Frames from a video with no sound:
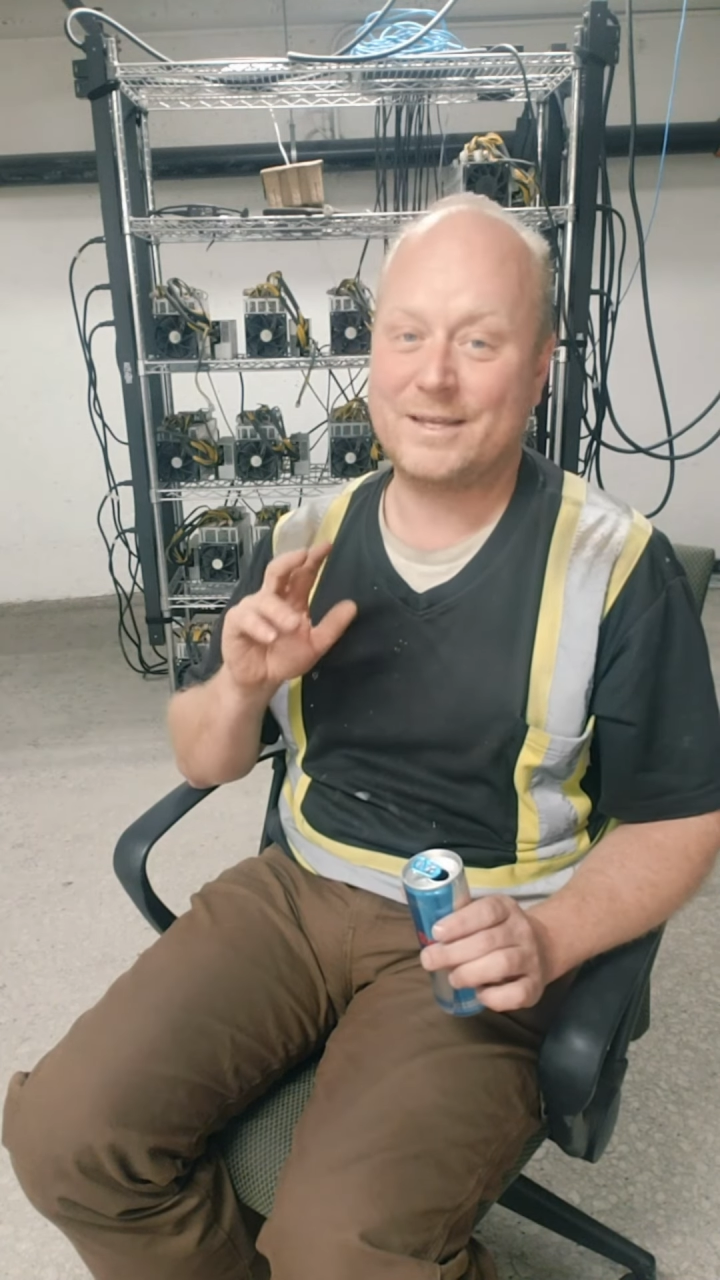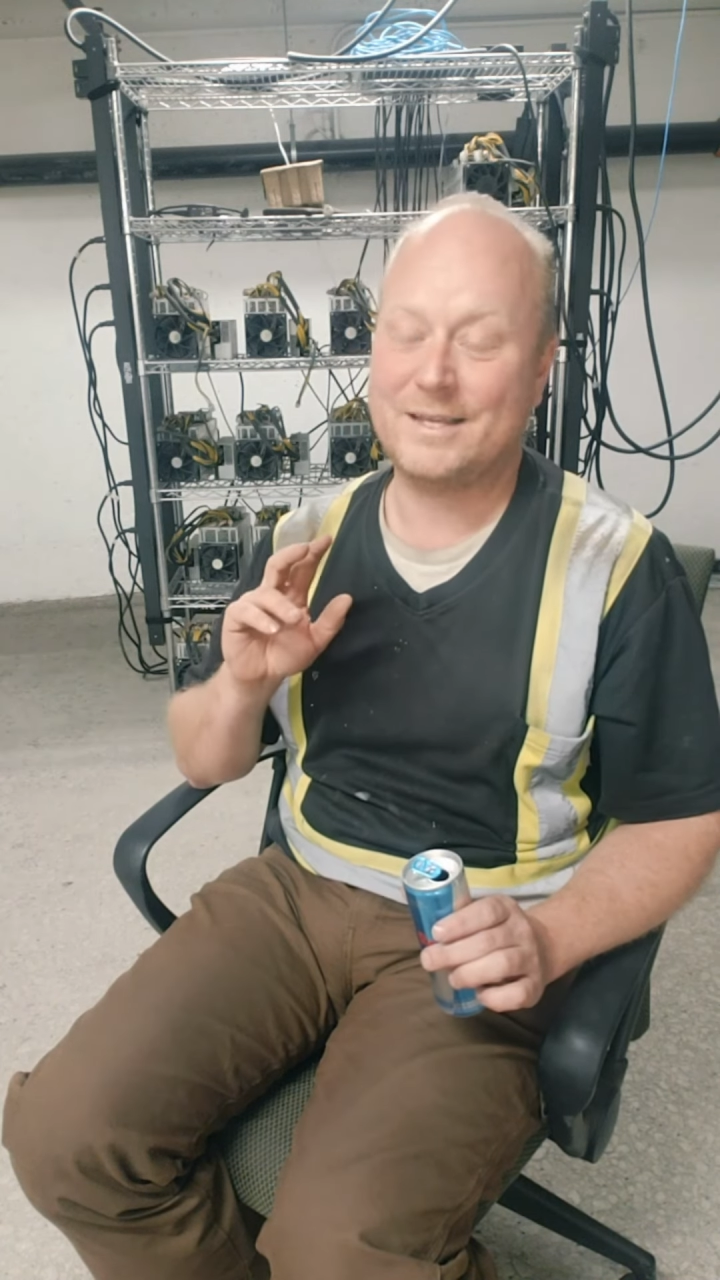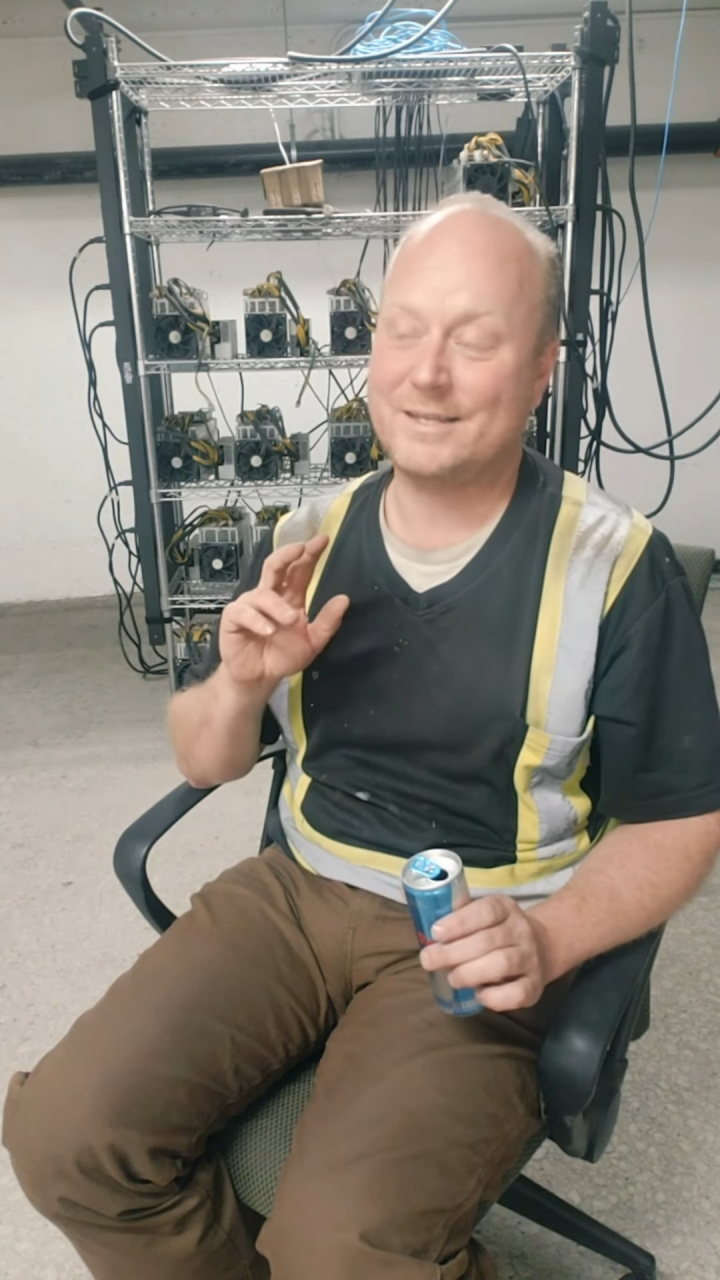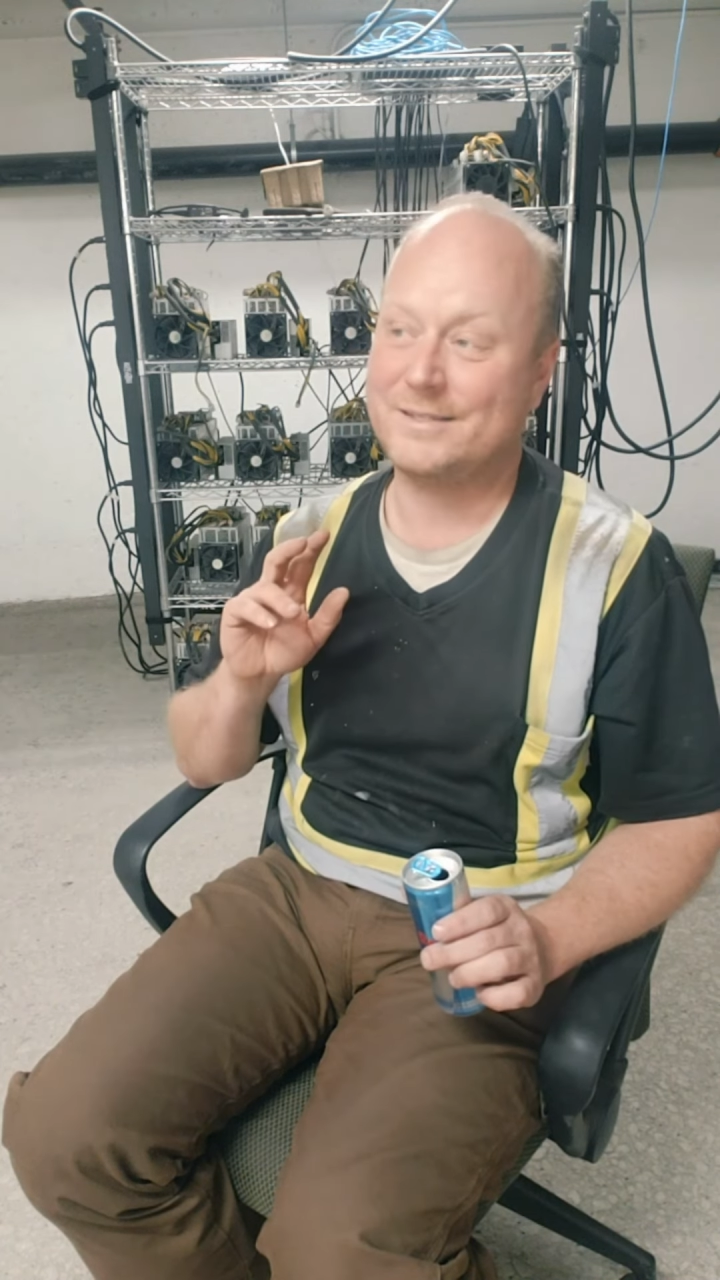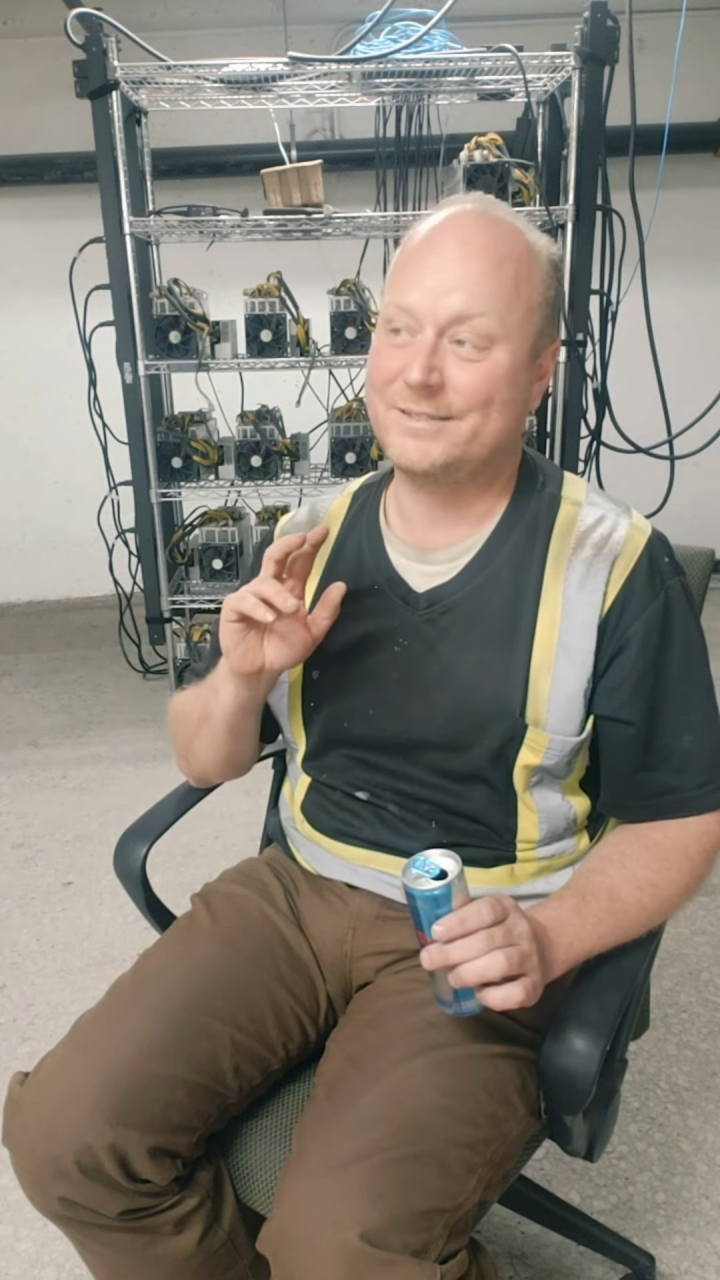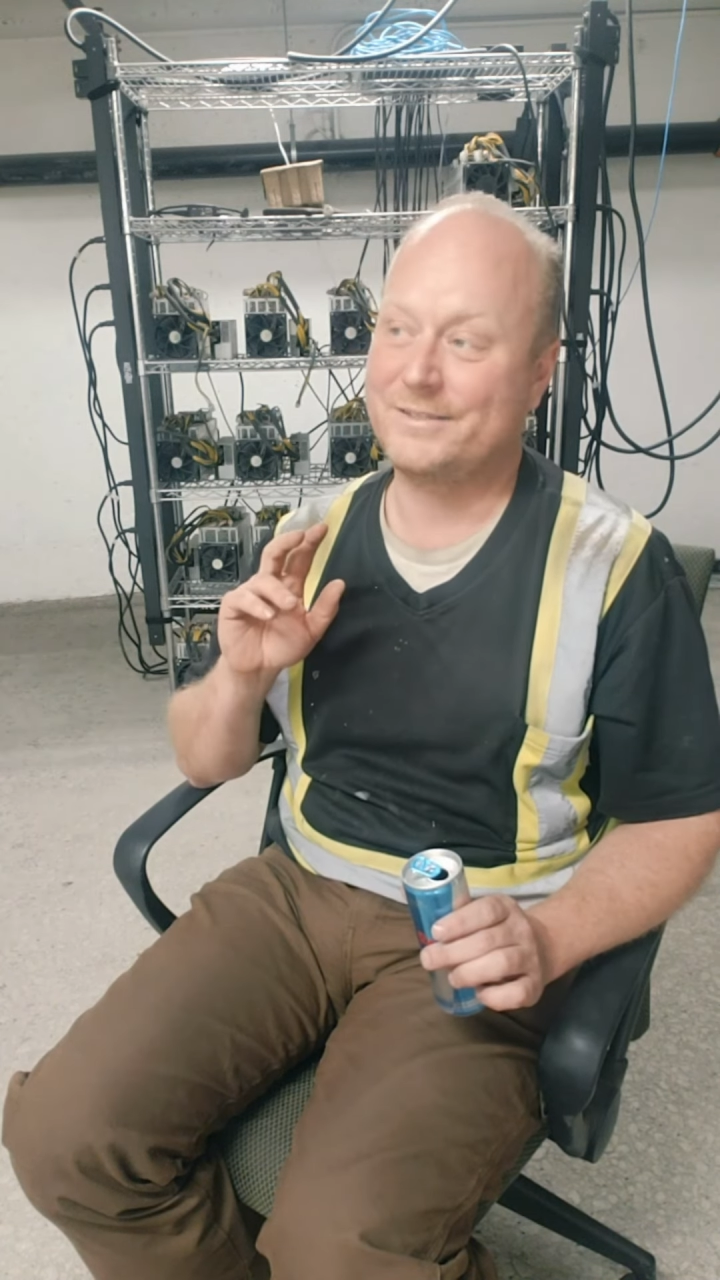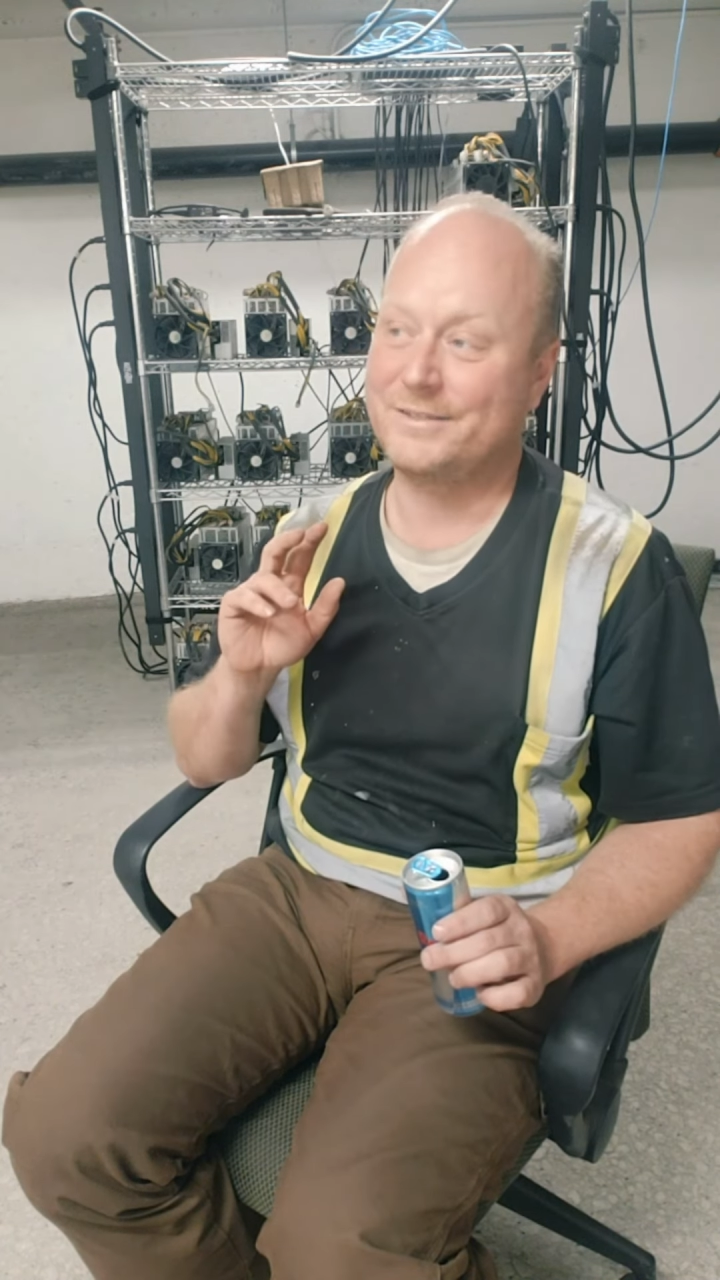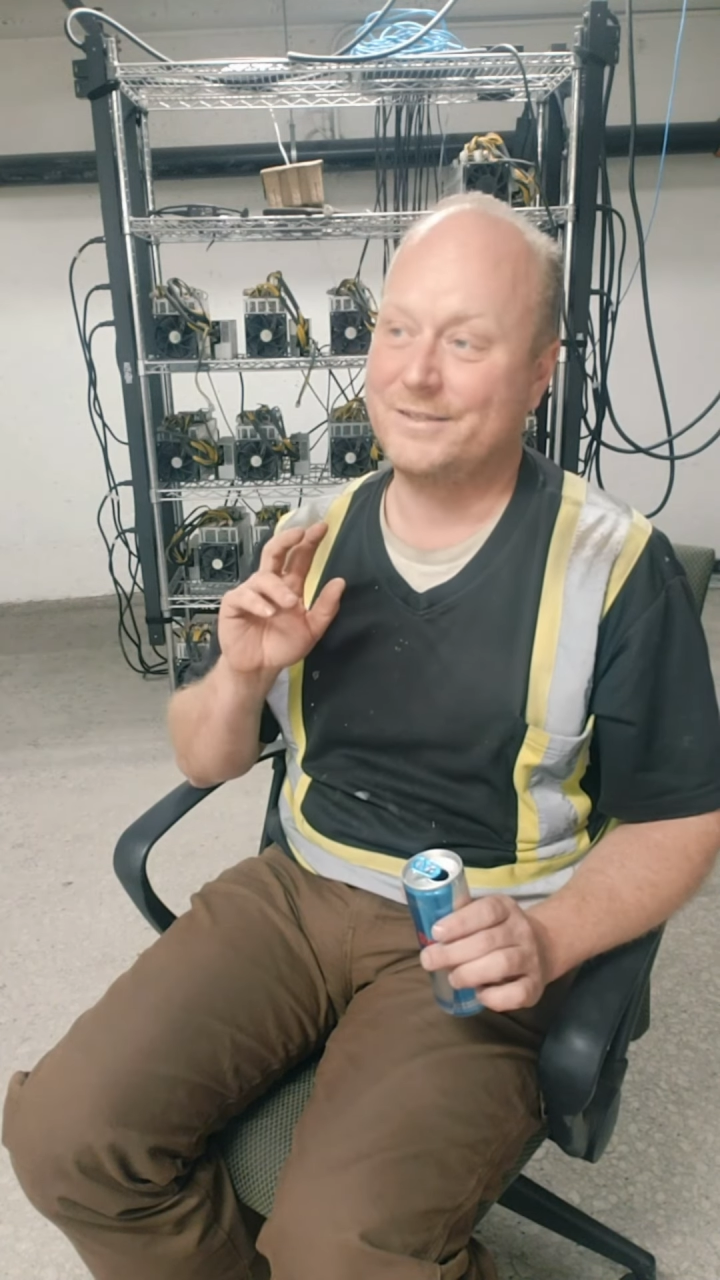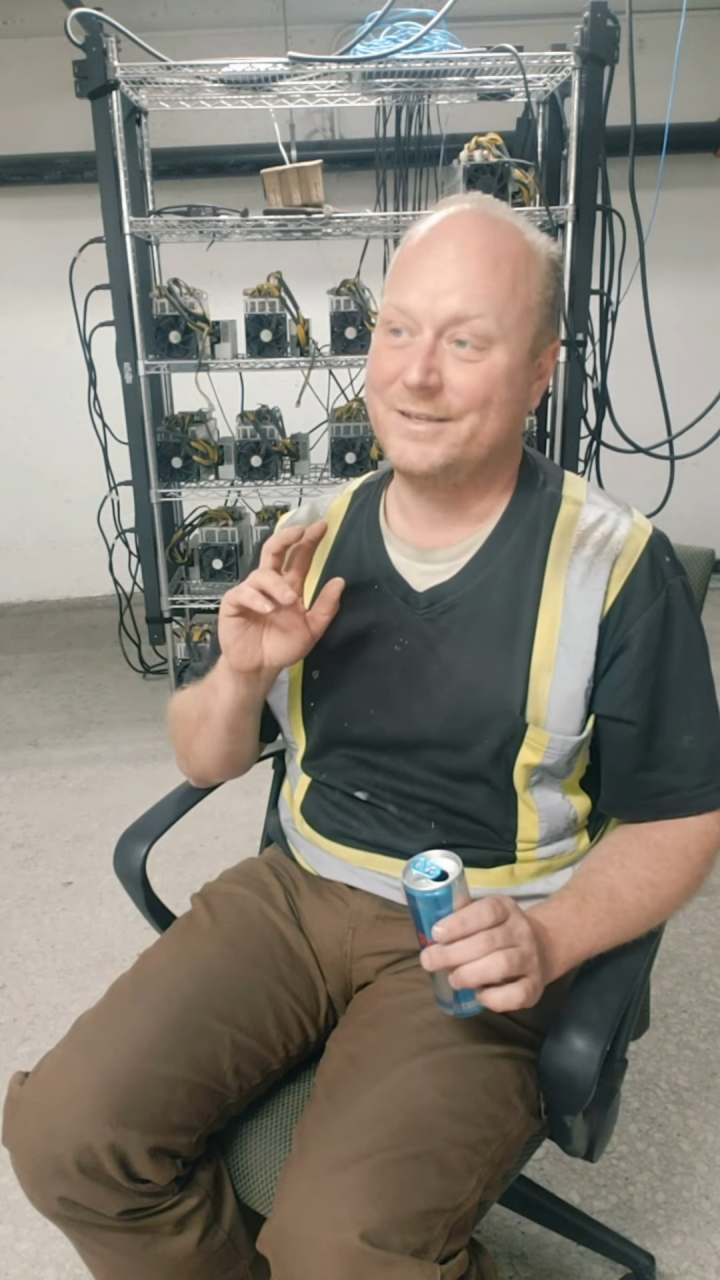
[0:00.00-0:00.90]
is,